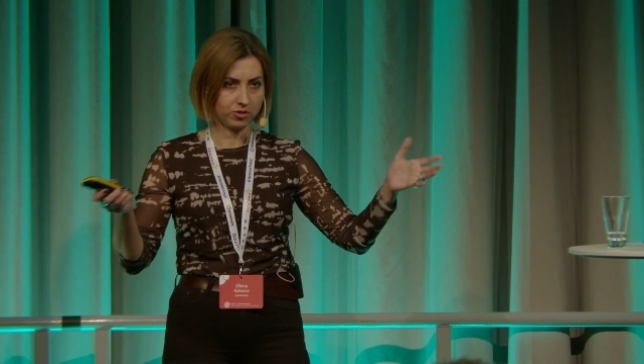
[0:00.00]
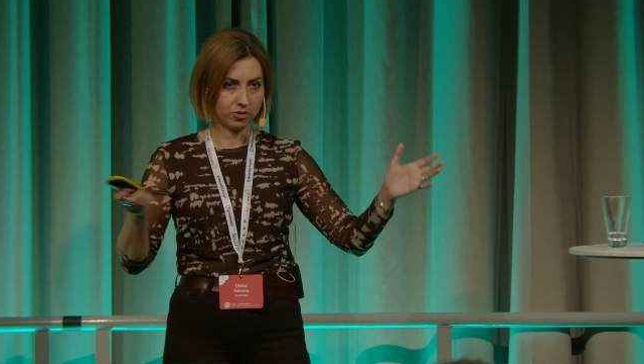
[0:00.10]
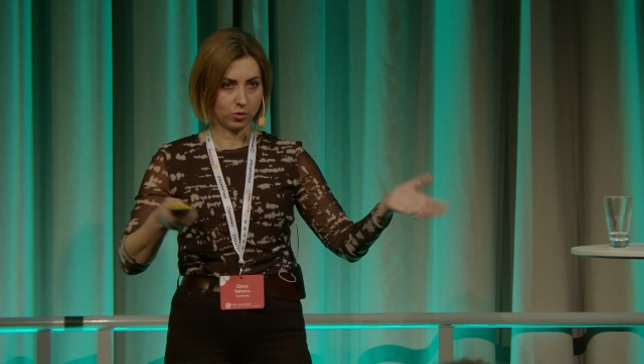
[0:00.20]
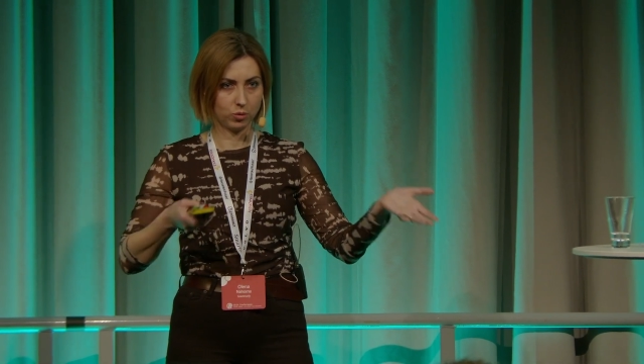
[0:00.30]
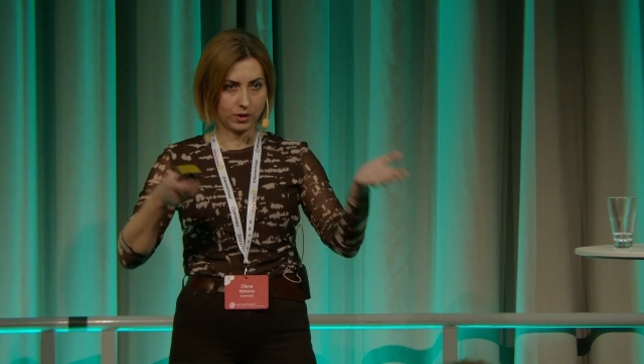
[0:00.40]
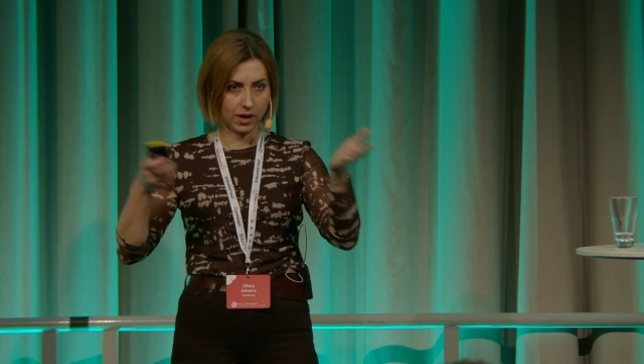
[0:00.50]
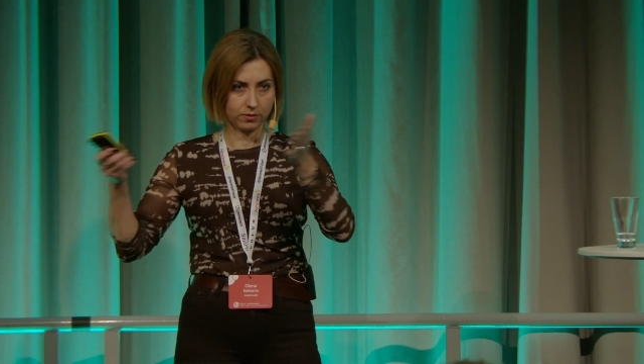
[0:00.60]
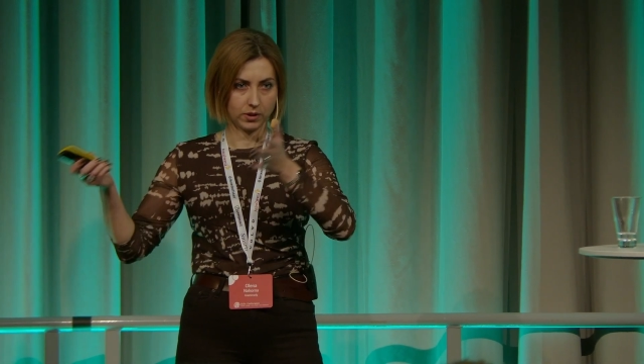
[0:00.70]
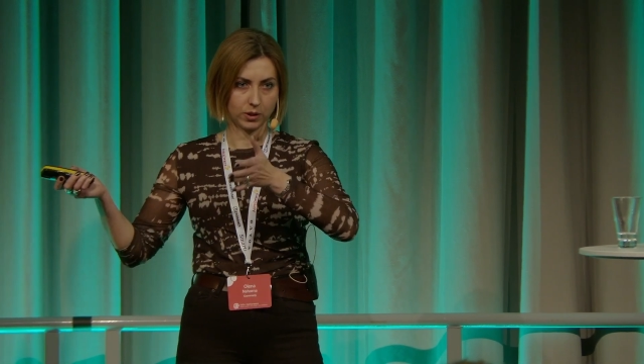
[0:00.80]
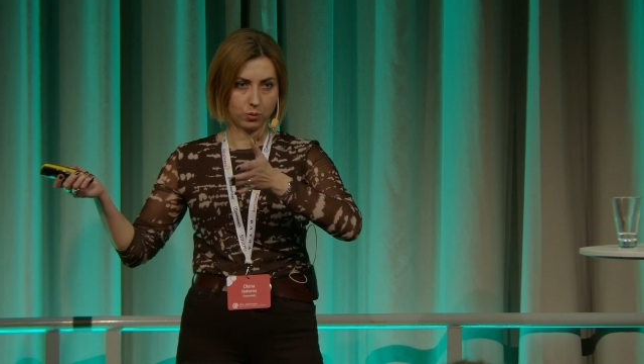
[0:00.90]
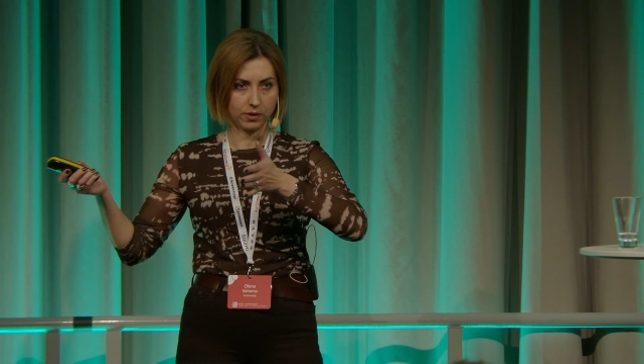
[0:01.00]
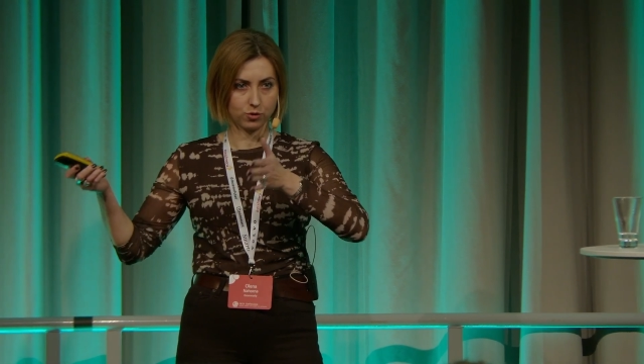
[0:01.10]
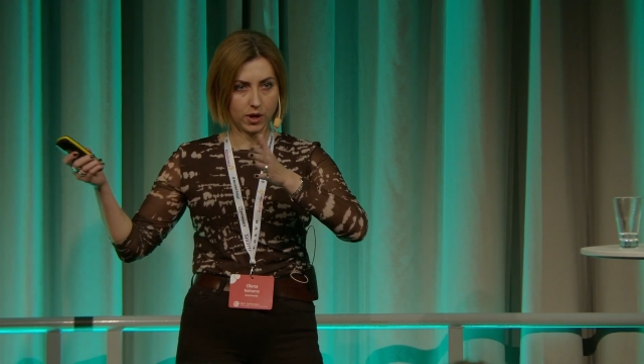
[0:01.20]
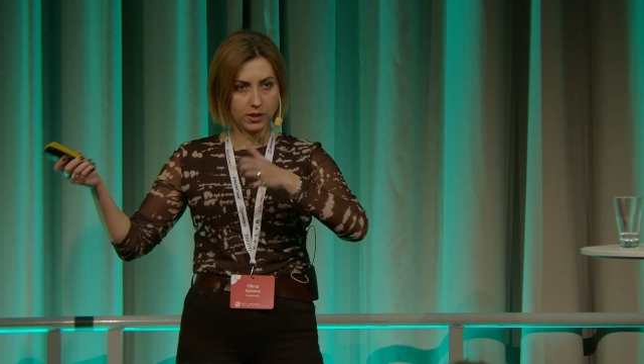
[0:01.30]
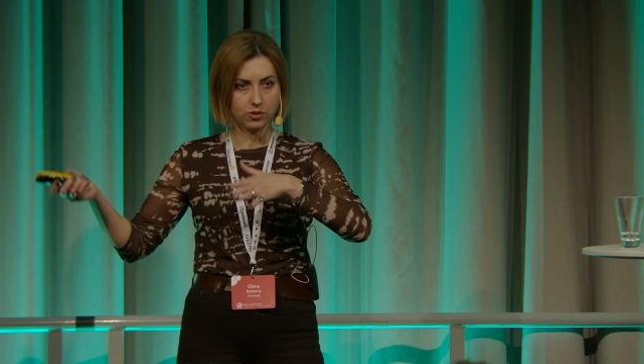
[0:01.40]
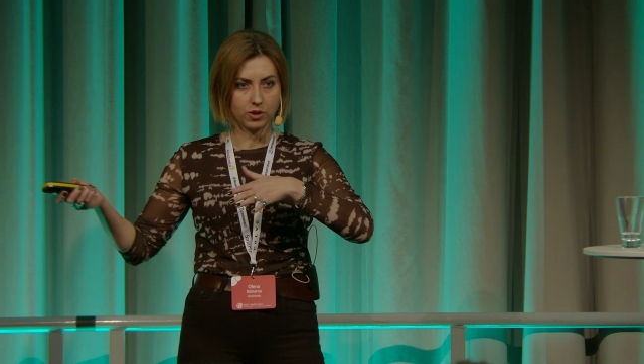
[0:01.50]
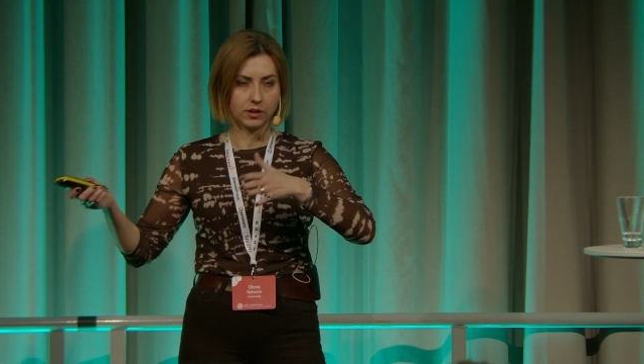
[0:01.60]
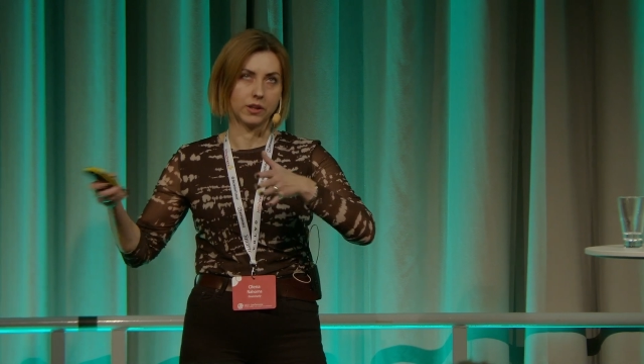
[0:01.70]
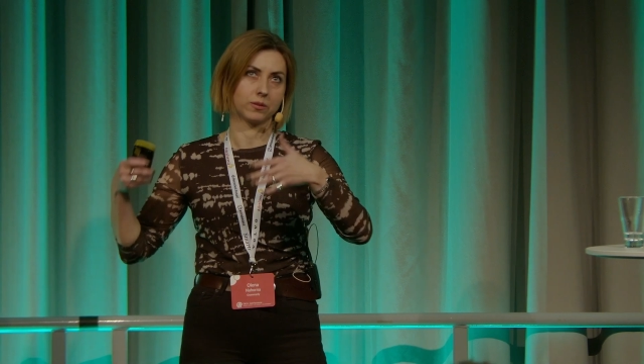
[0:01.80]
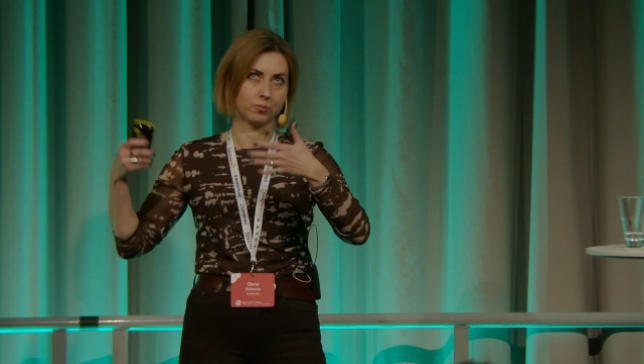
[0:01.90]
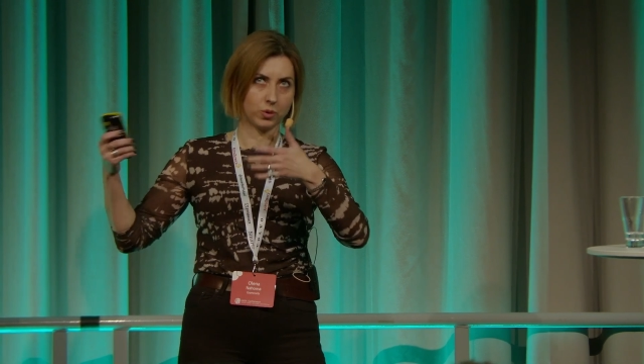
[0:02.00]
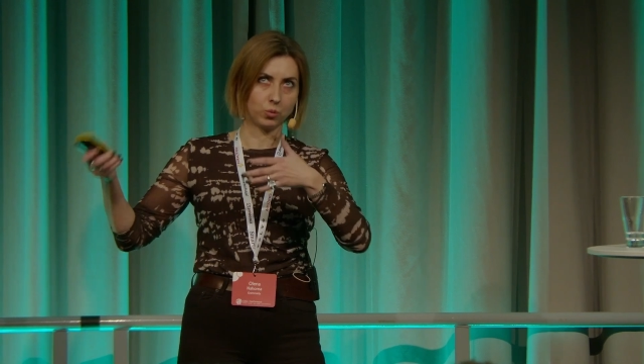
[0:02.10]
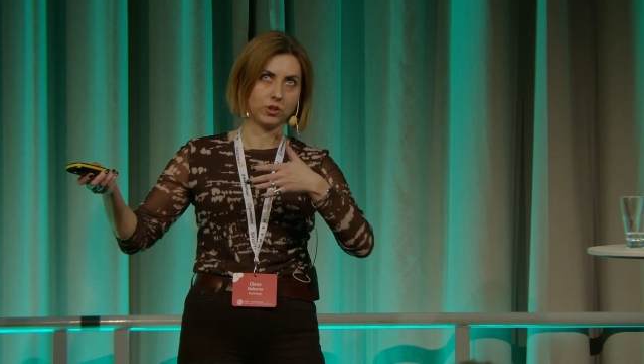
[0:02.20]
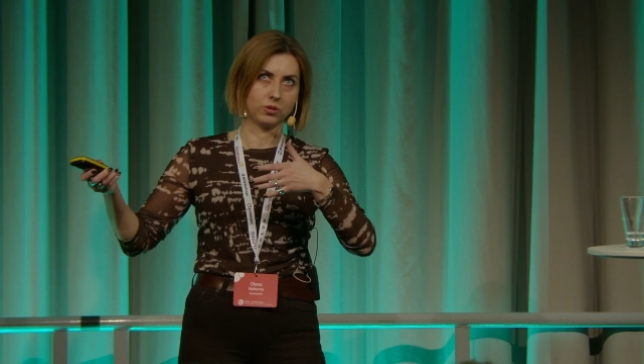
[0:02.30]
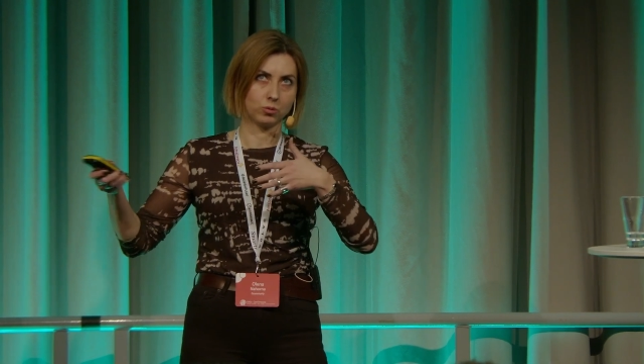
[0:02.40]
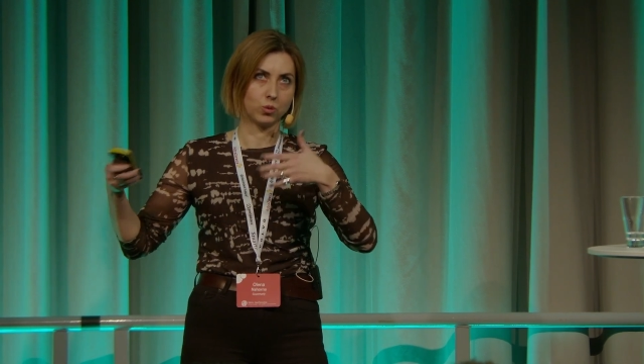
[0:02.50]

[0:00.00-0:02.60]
So we have training data, we